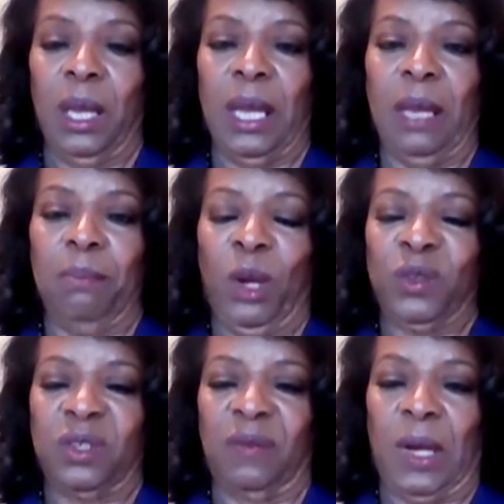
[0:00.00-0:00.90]
And
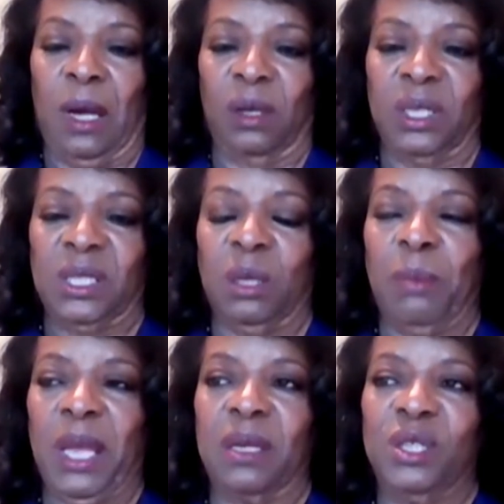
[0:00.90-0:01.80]
most of all is to
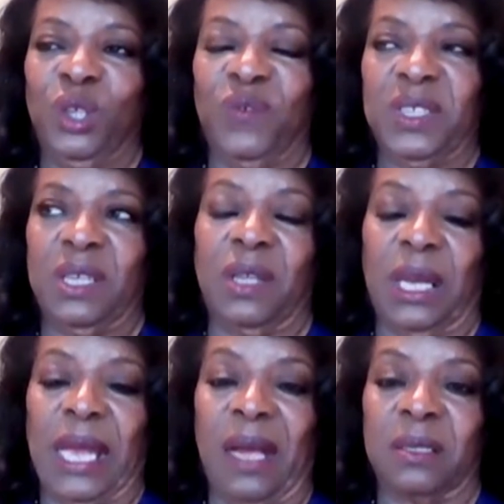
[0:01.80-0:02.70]
make a difference in the
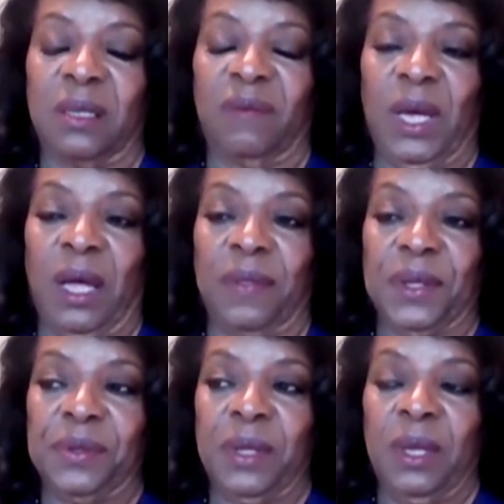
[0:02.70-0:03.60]
lives of
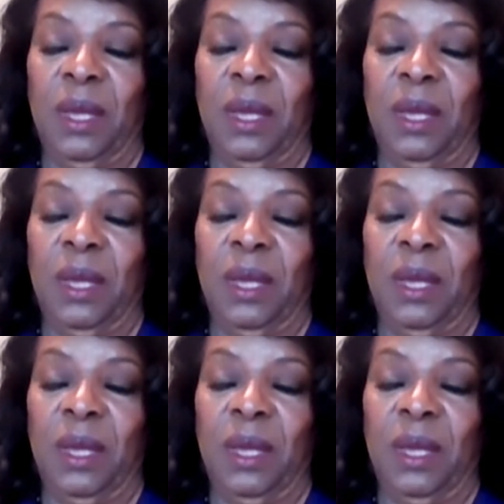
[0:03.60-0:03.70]
others